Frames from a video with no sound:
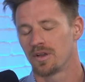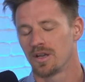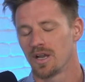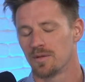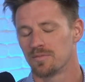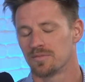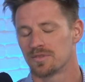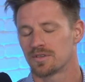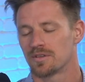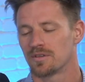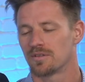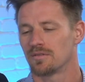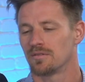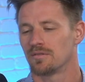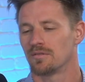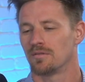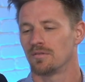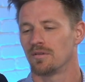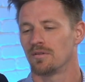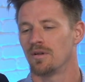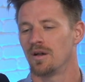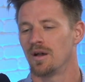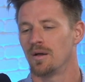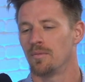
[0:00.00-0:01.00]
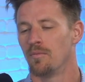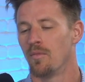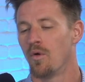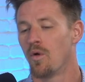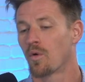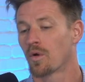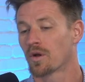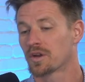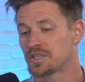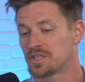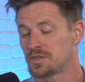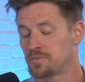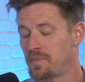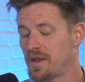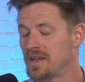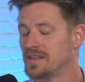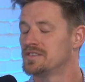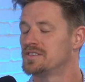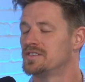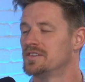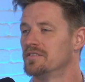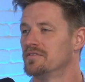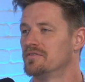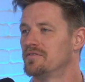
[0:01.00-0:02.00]
becomes more
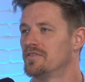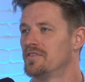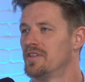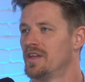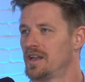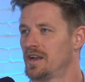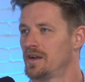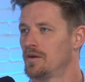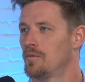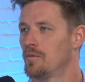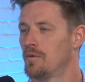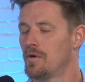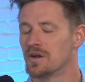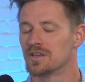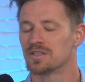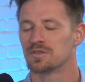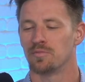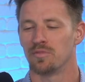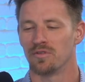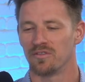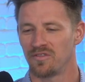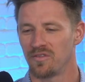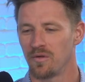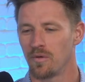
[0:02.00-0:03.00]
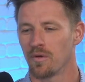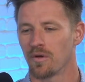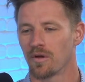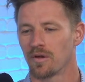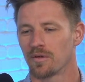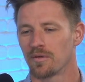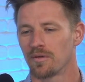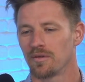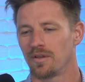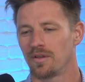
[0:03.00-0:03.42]
expensive than it was before.